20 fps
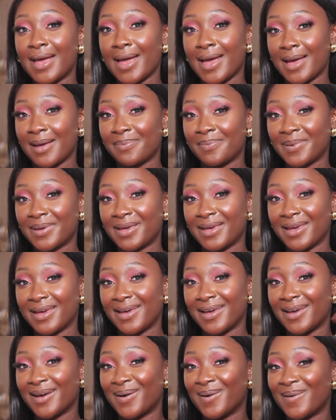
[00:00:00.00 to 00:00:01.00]
up
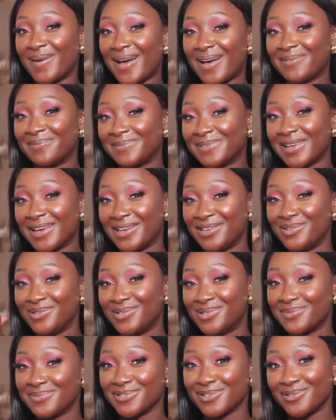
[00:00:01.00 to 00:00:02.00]
here or up there.
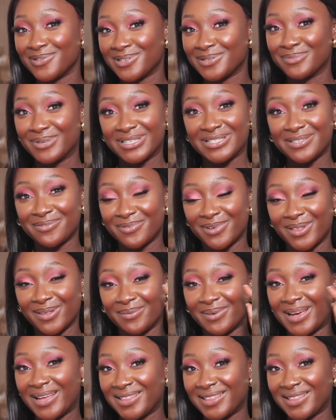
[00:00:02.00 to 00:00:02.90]
YouTube is always messing with me.